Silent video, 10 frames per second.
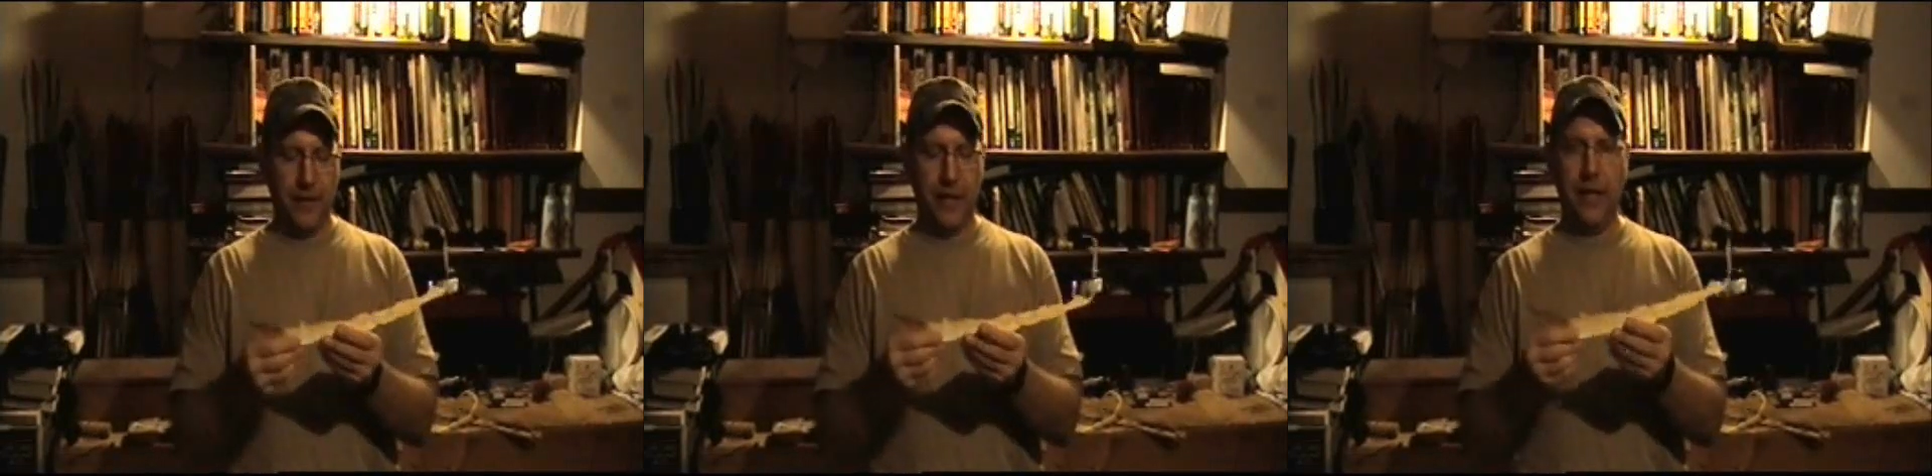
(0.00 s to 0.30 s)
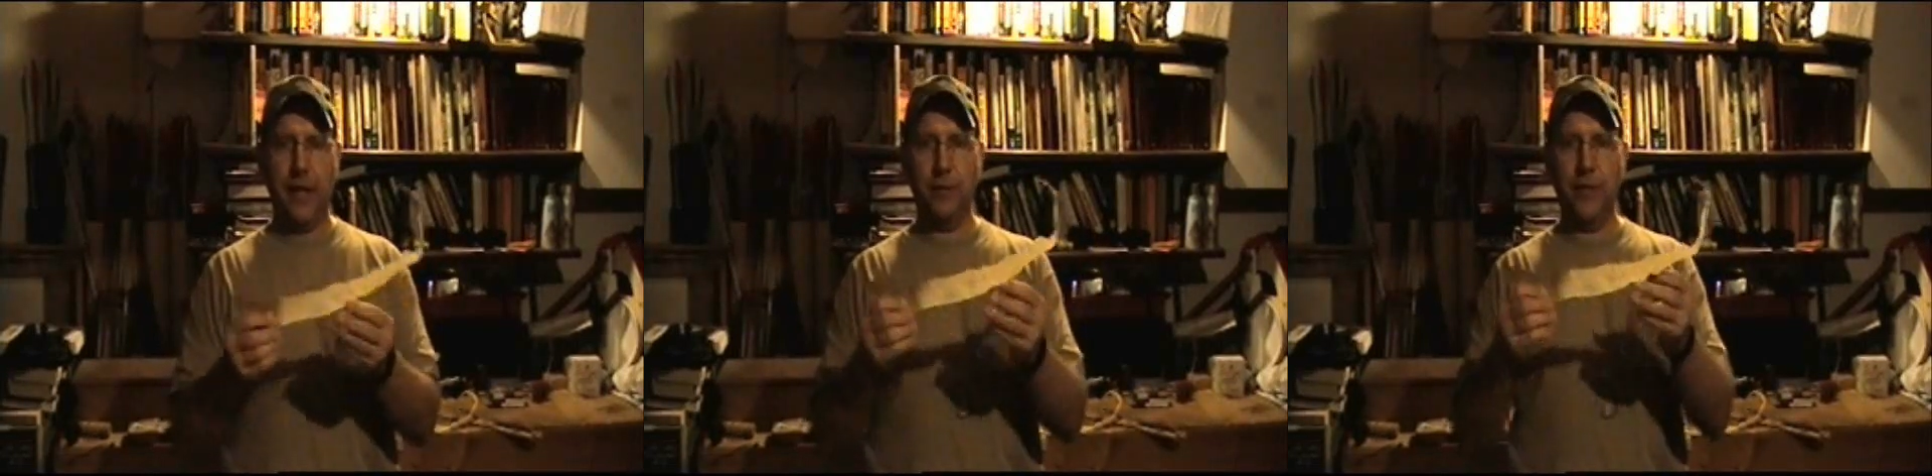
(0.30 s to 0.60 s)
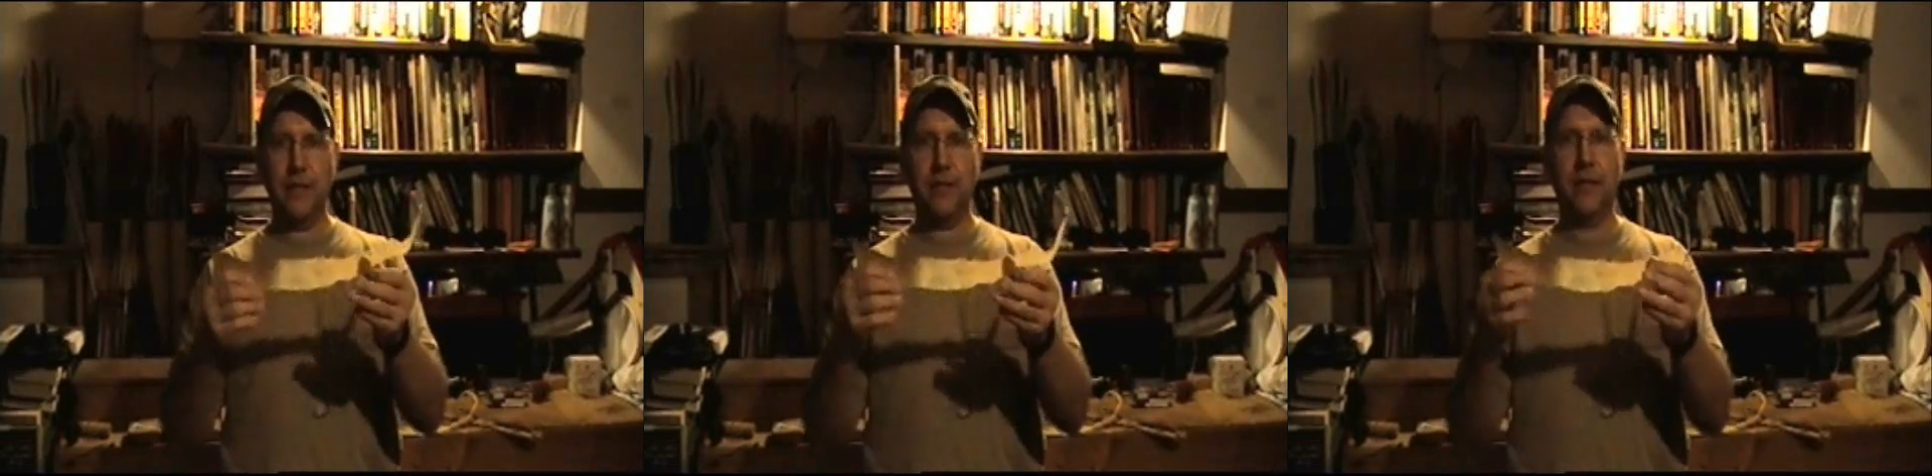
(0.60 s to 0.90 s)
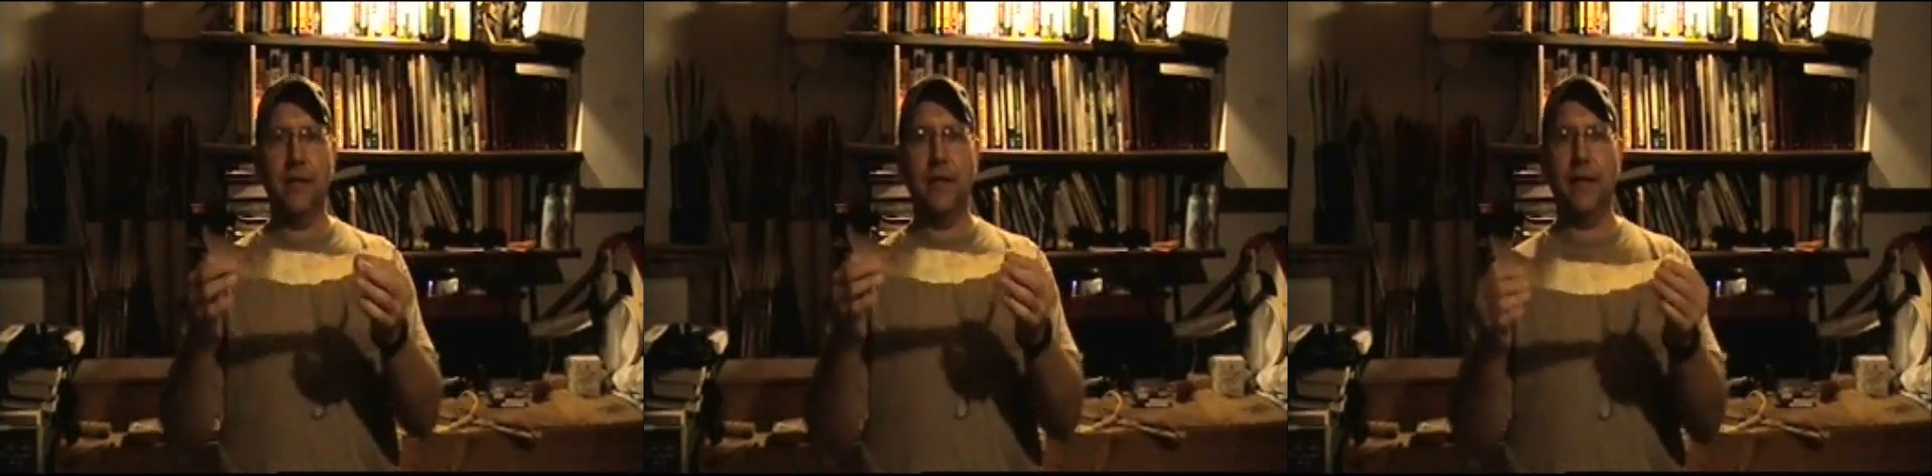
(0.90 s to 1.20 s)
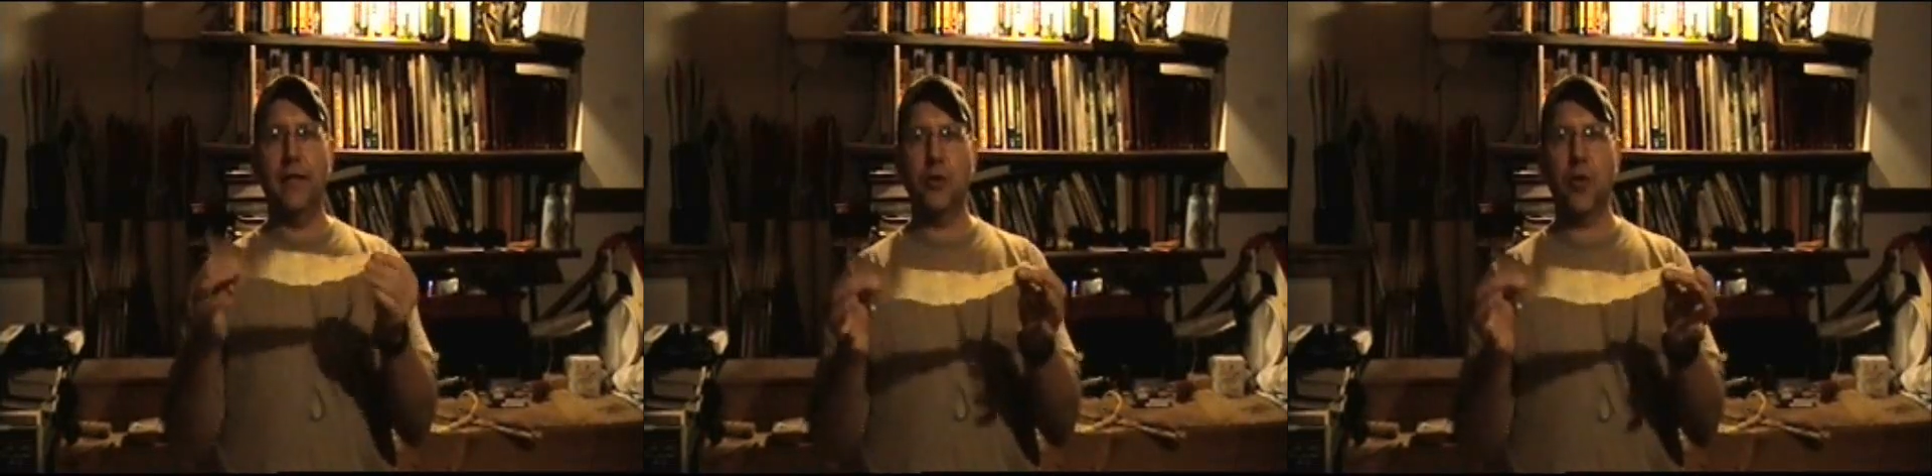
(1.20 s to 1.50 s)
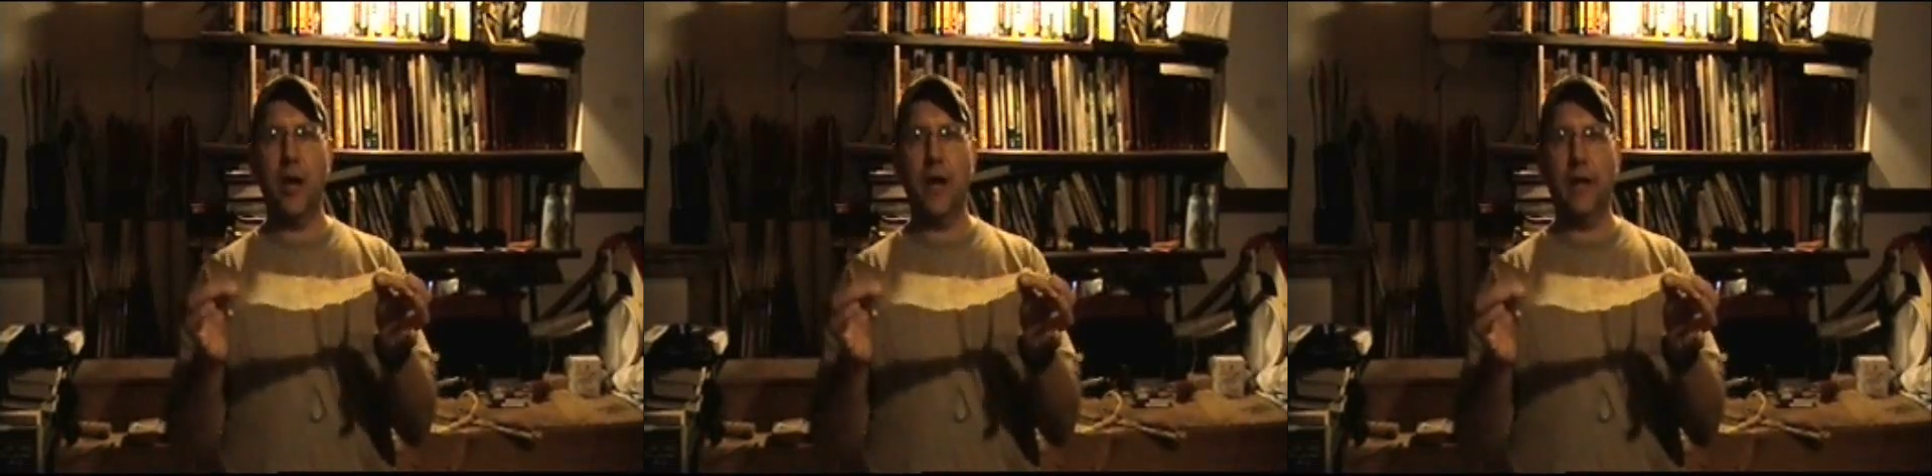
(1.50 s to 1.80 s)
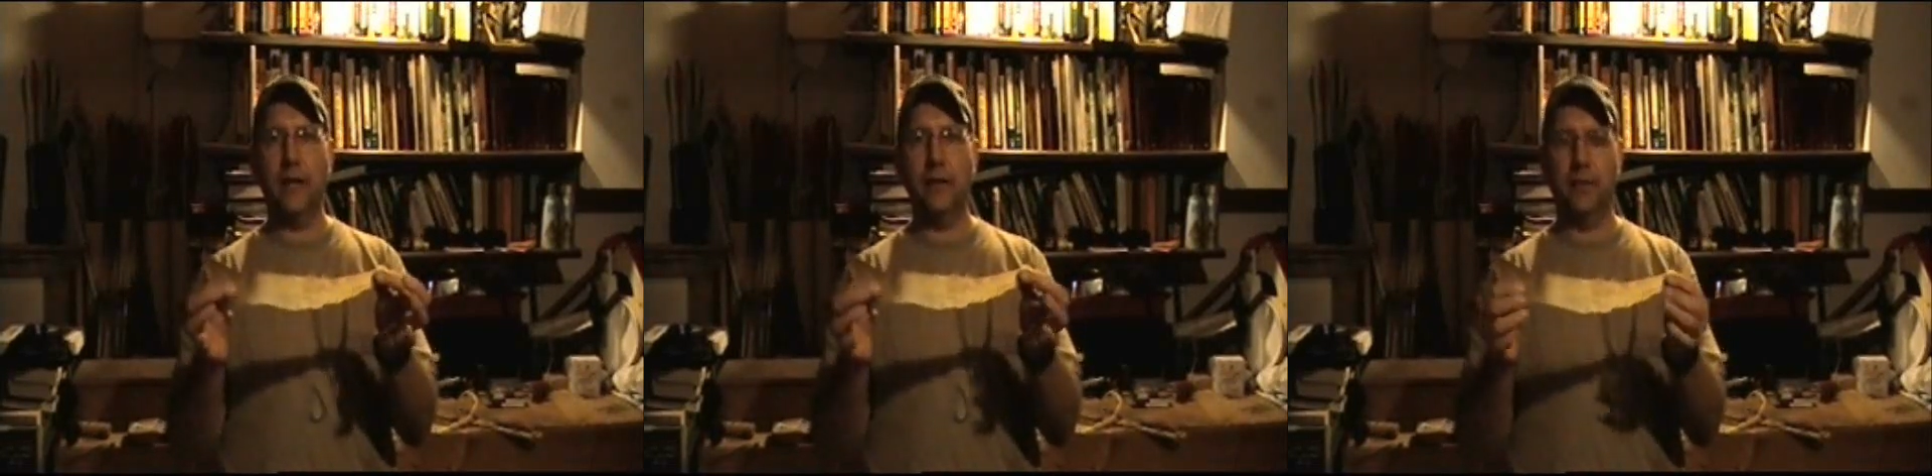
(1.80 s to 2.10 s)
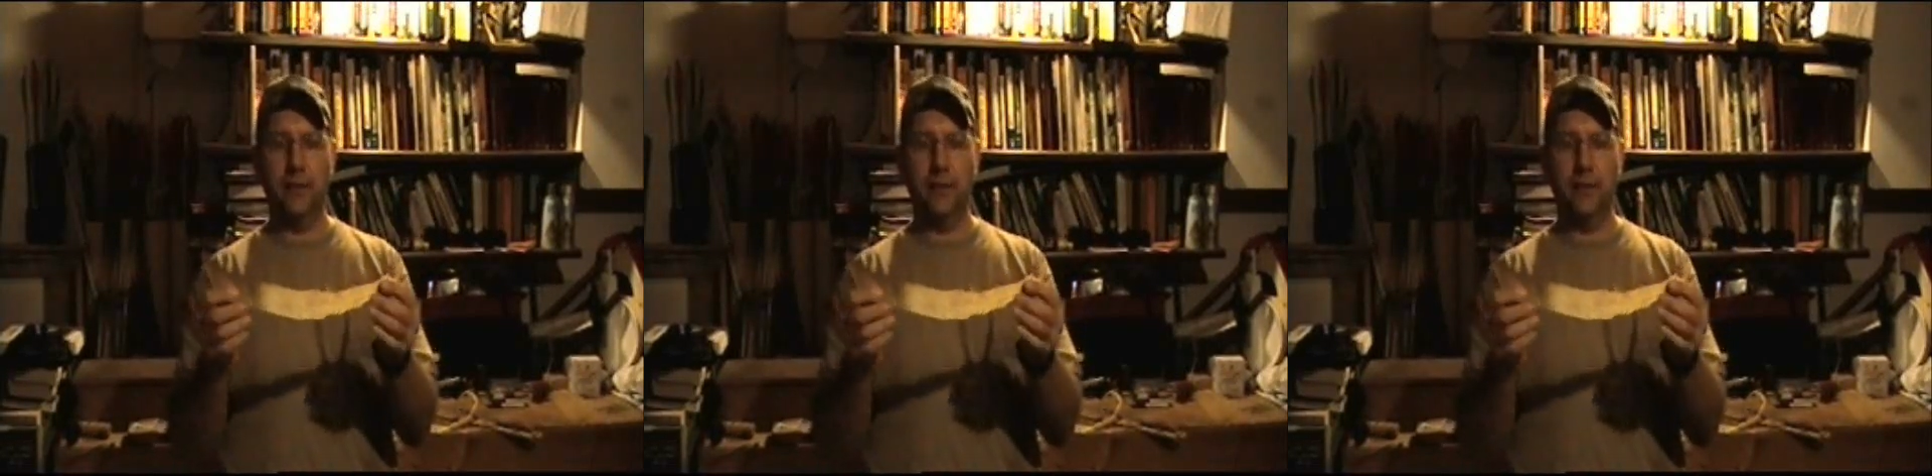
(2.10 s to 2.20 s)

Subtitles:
and basically then I dried it.